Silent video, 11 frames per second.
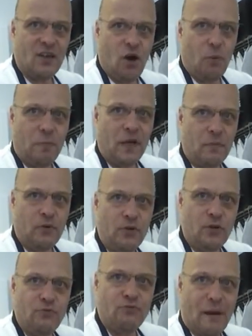A lot of people
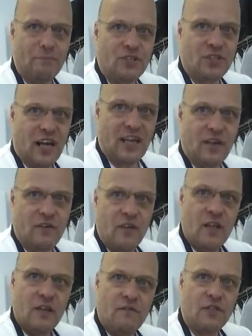use rump steak
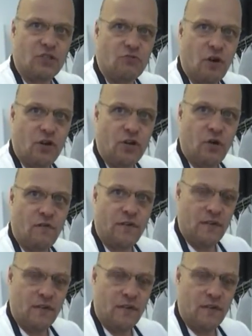for stroganoff.